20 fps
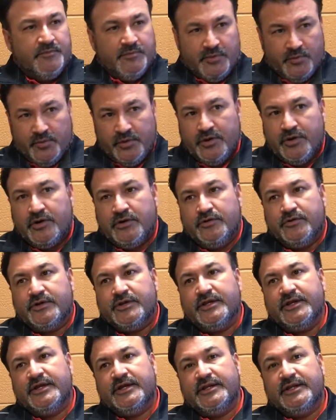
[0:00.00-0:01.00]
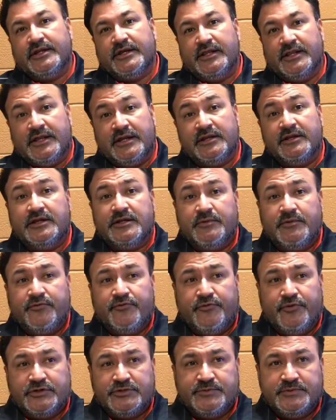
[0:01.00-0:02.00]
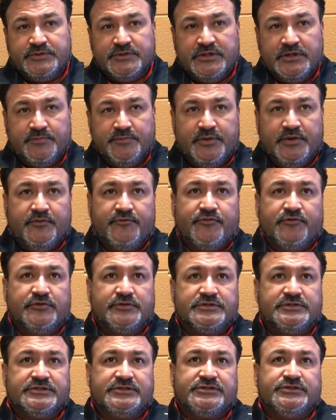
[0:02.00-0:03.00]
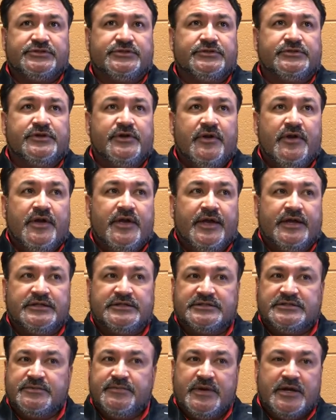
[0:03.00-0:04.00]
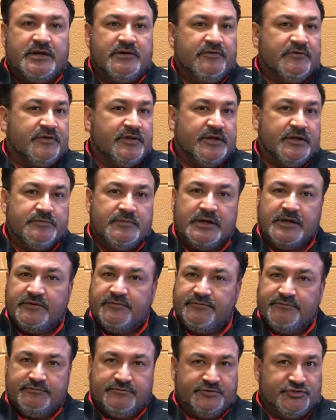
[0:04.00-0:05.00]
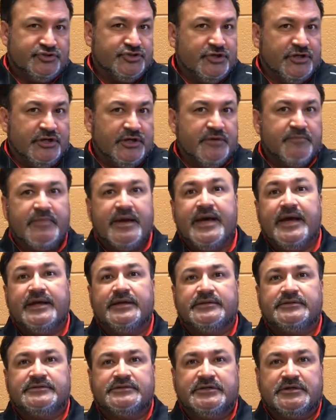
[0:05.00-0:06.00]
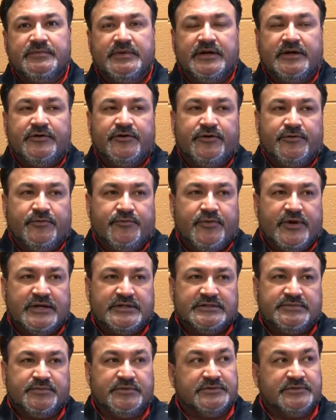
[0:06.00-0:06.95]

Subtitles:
But we are looking at a lot of incoming freshmen to come play for us this year. It's just a matter of getting them out of contributing band to come out here and practice.